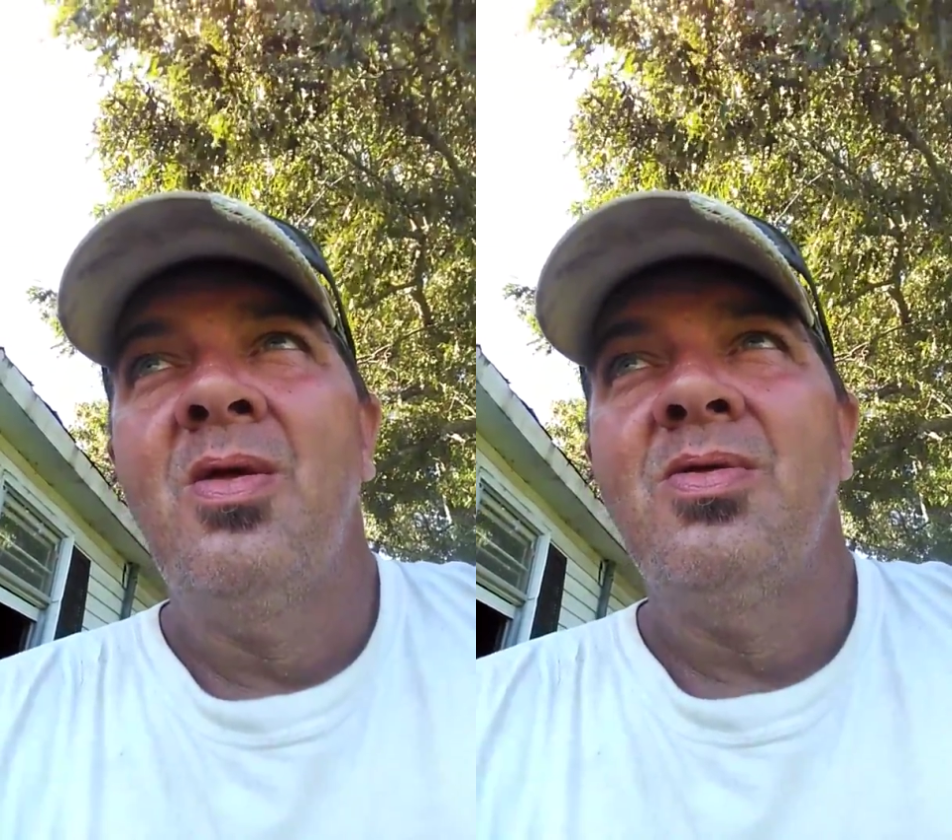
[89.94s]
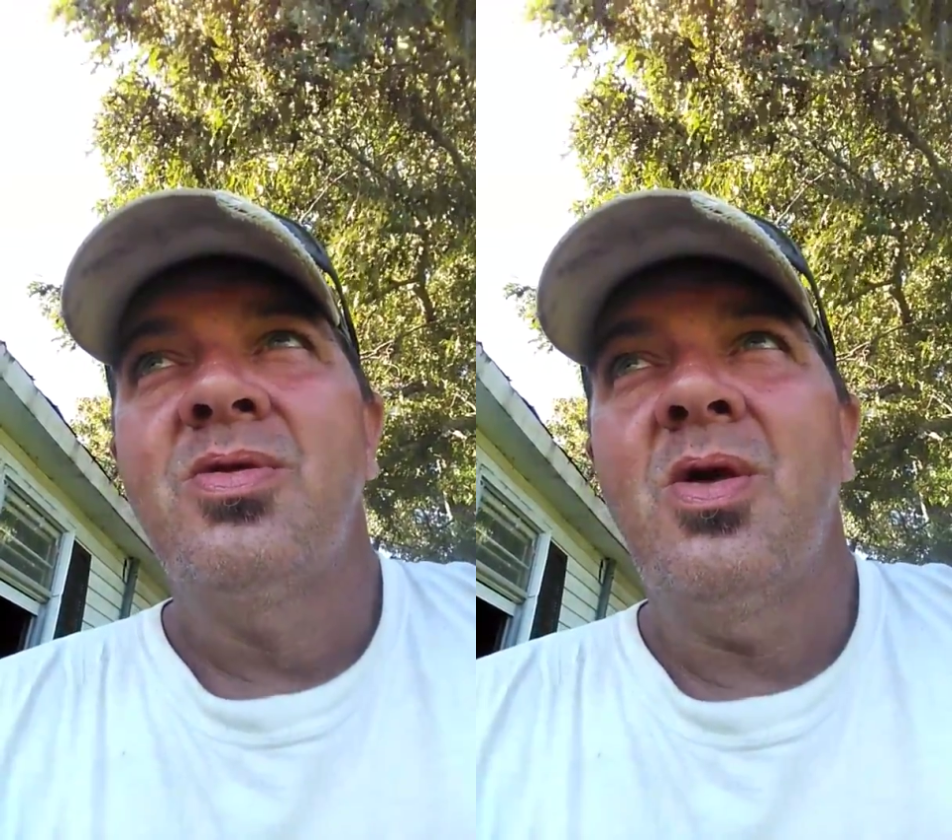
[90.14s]

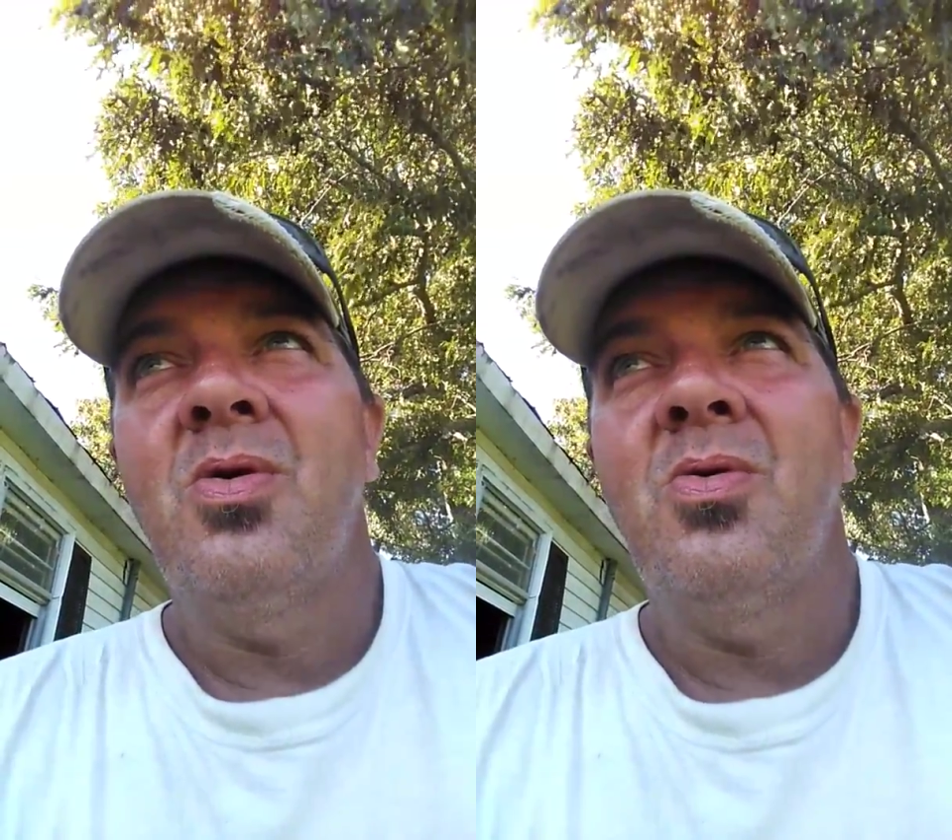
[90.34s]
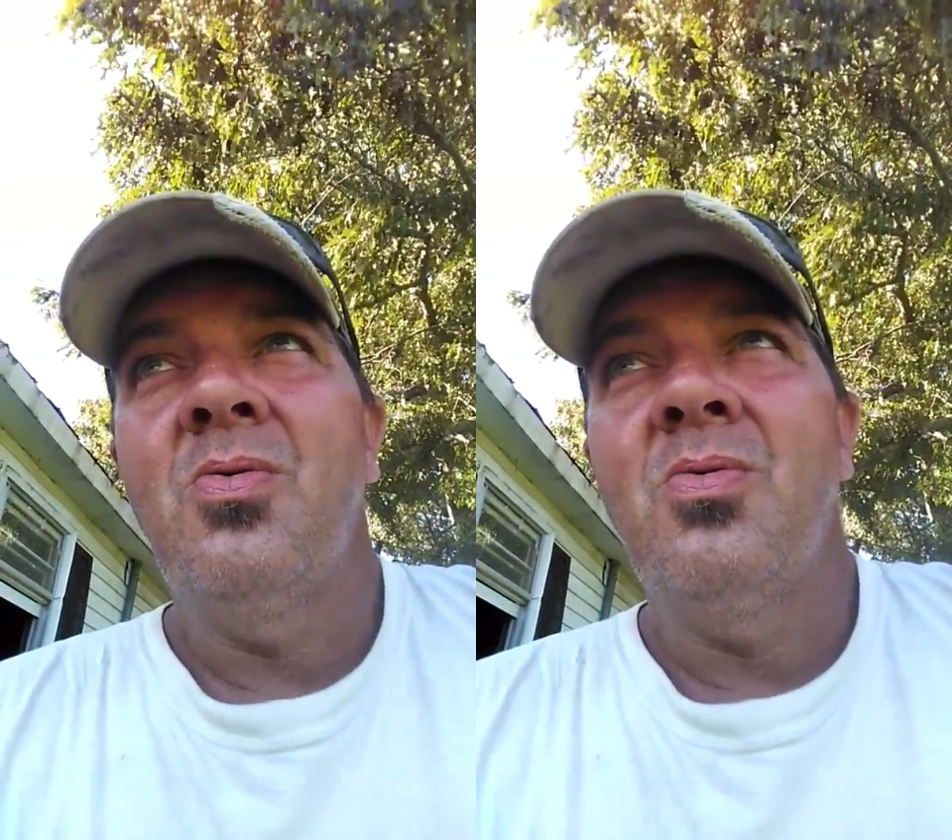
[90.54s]

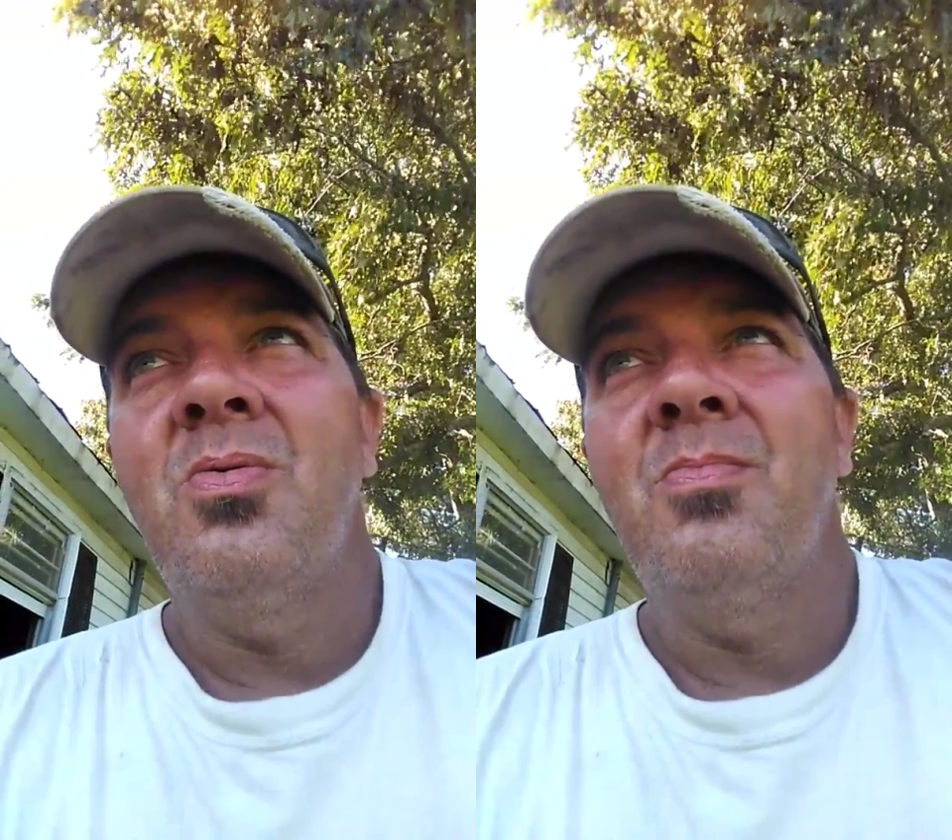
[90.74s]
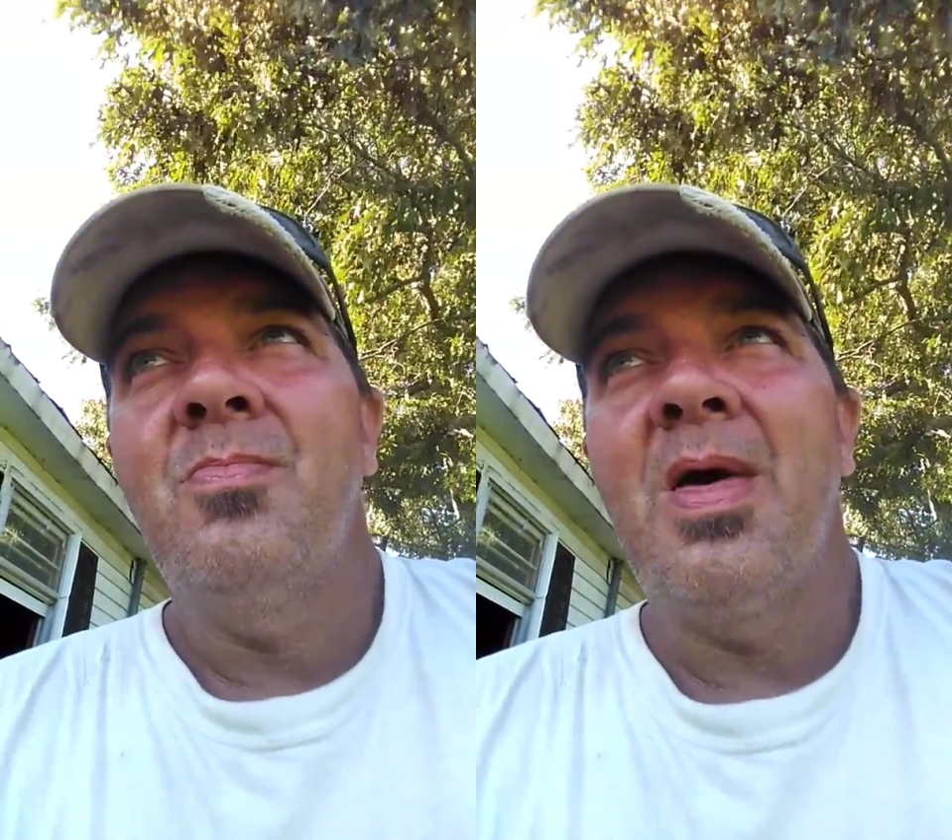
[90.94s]
So
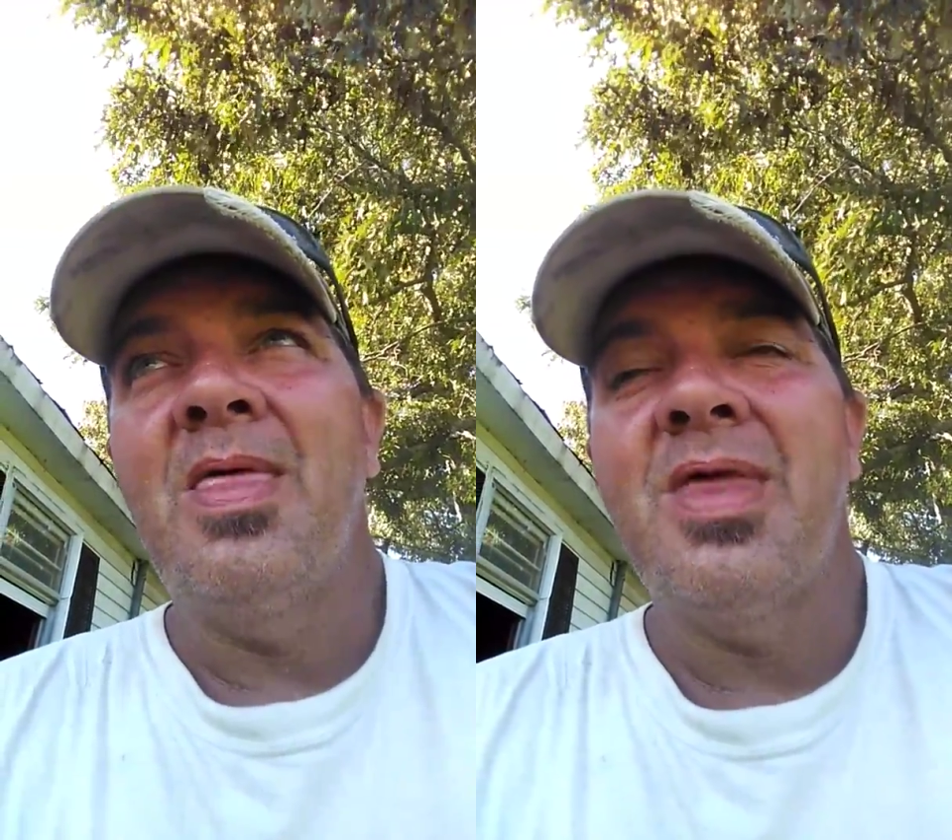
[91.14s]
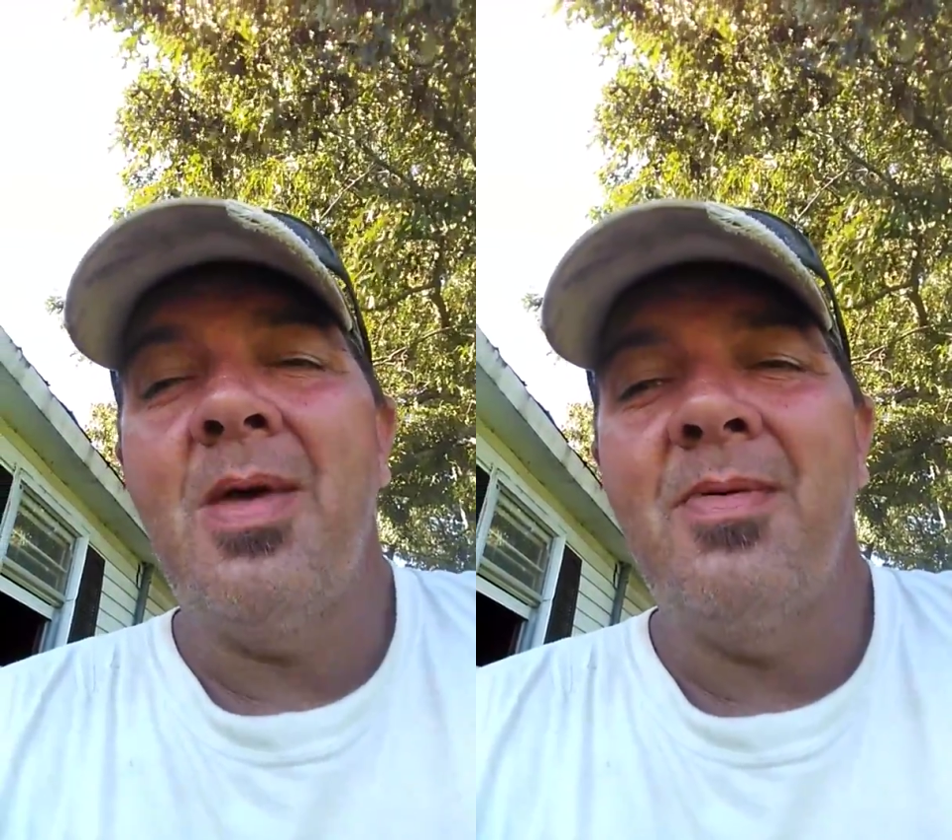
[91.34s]
by the
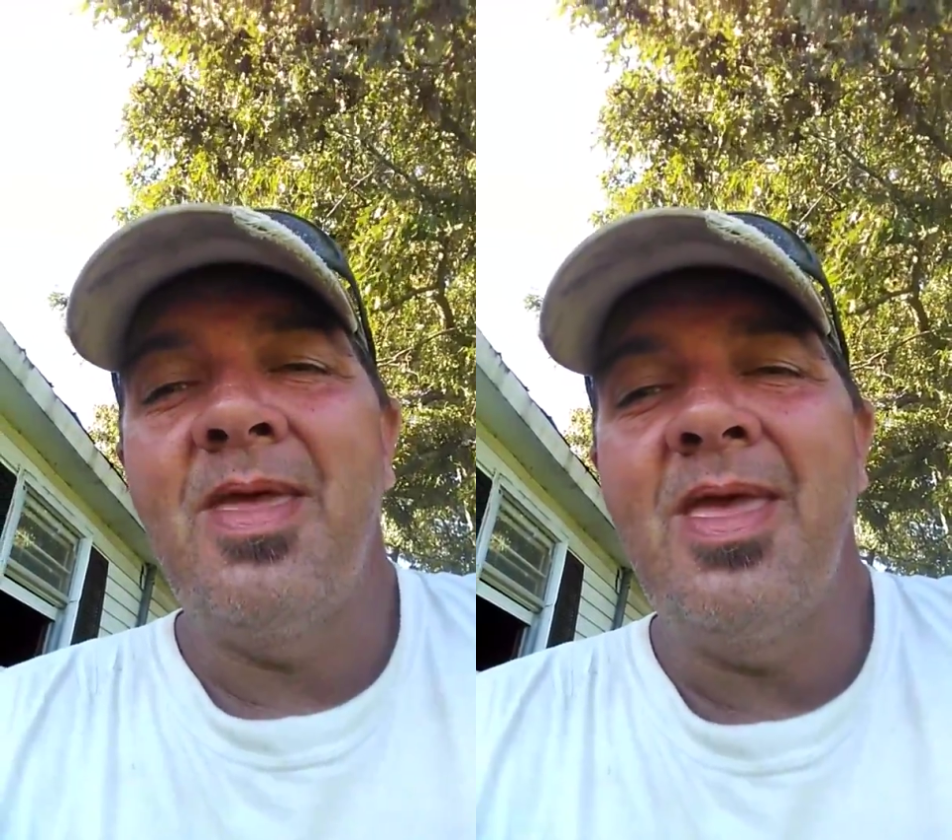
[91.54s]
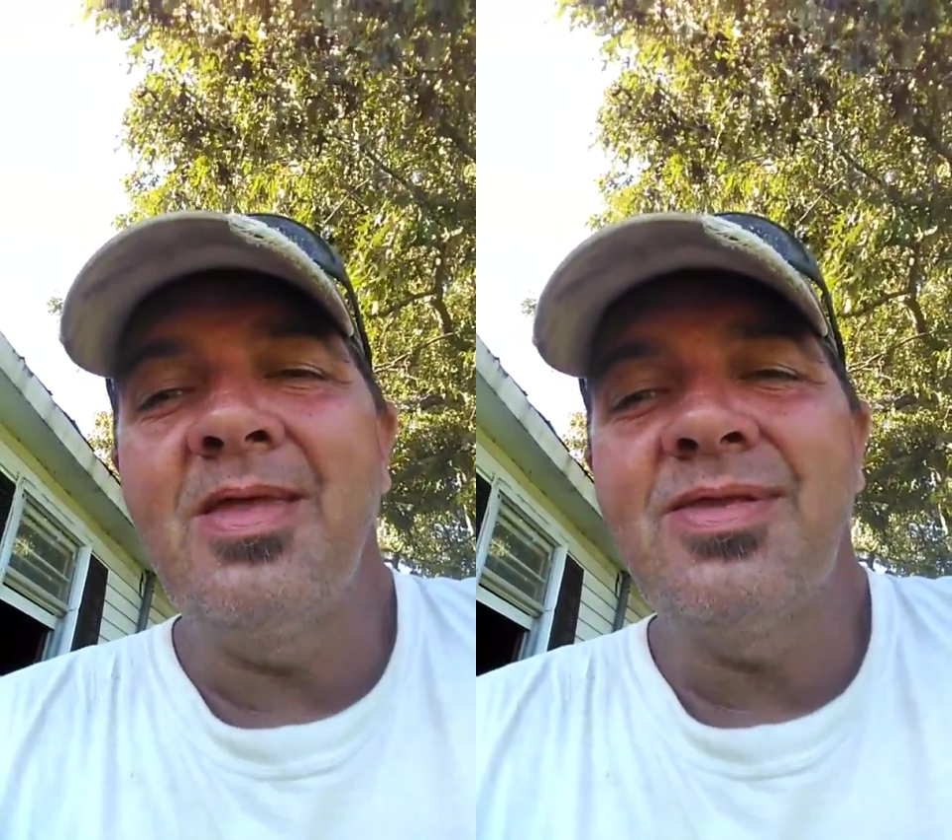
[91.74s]
time it
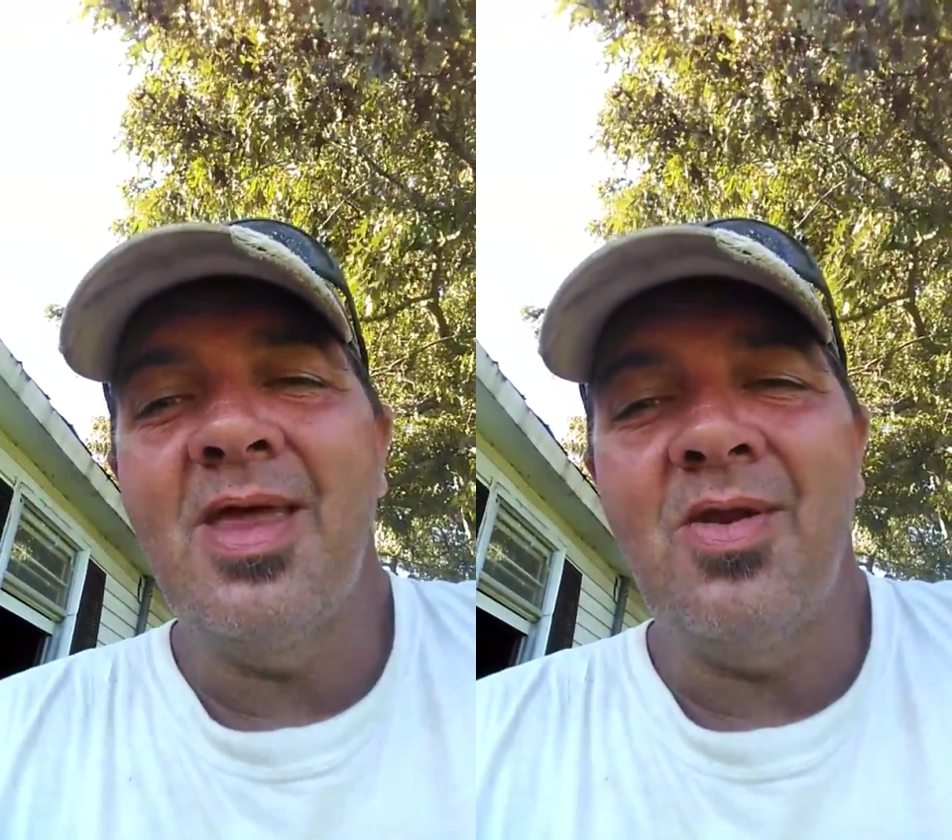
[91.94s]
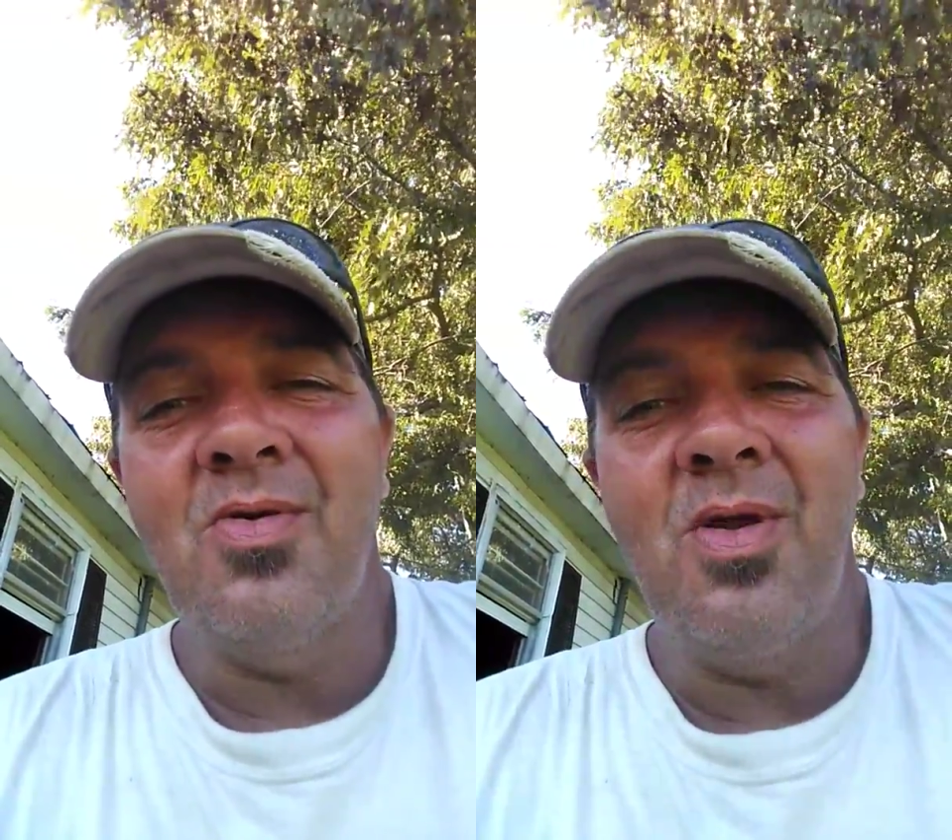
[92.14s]
hits
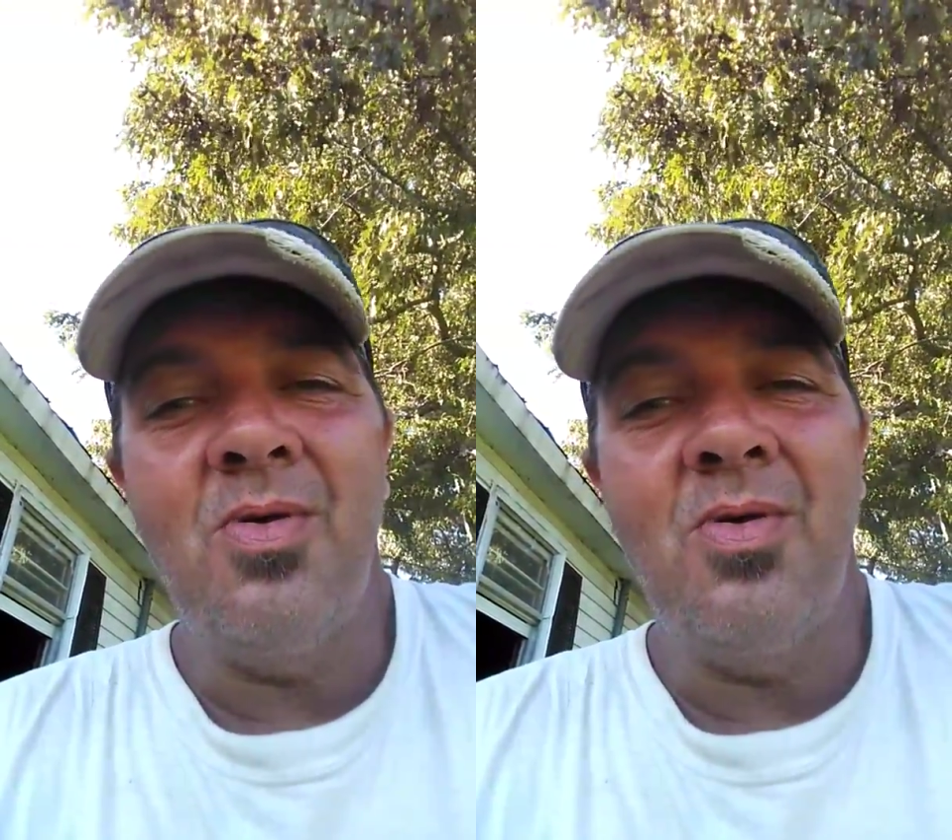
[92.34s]
that grill,